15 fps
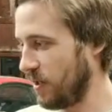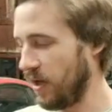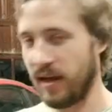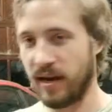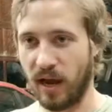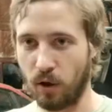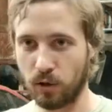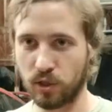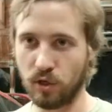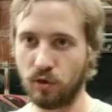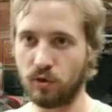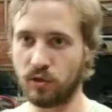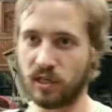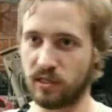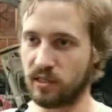And I also
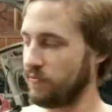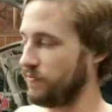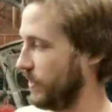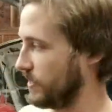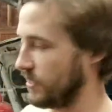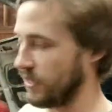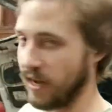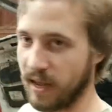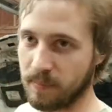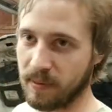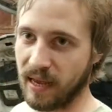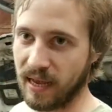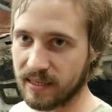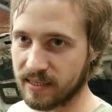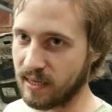used it to fix an
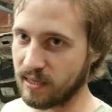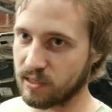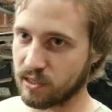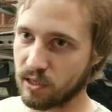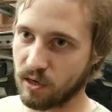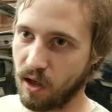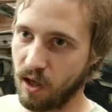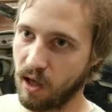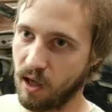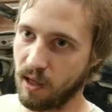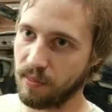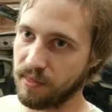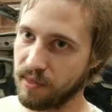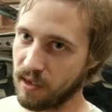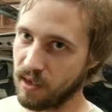ABS sensor
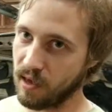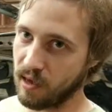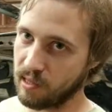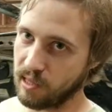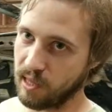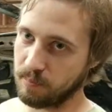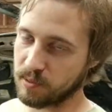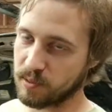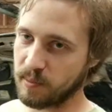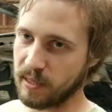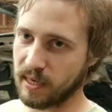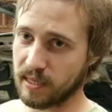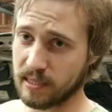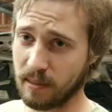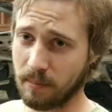on the Eclipse
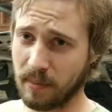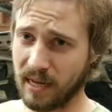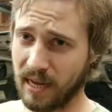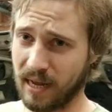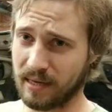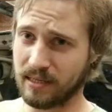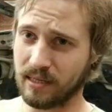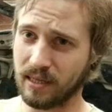because somebody had